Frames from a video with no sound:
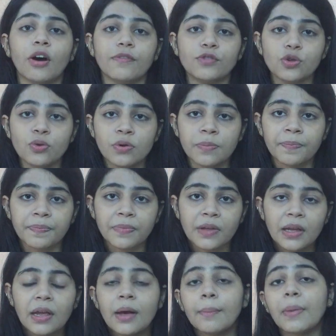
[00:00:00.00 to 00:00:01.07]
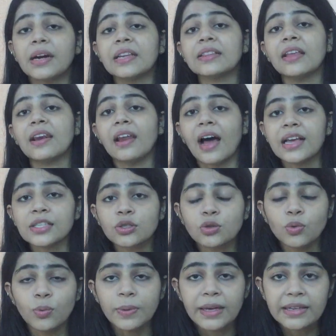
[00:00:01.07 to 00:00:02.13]
of June. But in the last 2
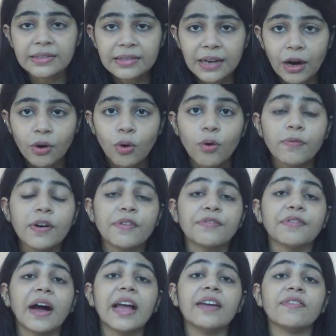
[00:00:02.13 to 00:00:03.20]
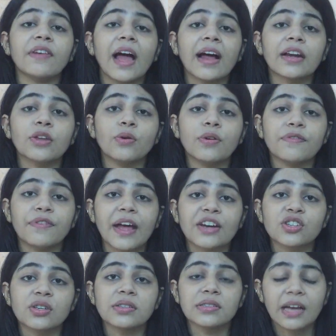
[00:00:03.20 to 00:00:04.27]
weeks now, over 5 lakh new
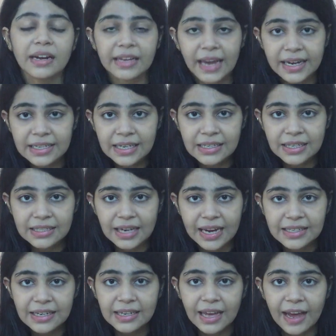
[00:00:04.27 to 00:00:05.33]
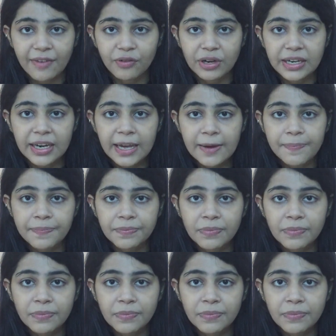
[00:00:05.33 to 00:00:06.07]
infections are getting detected every day.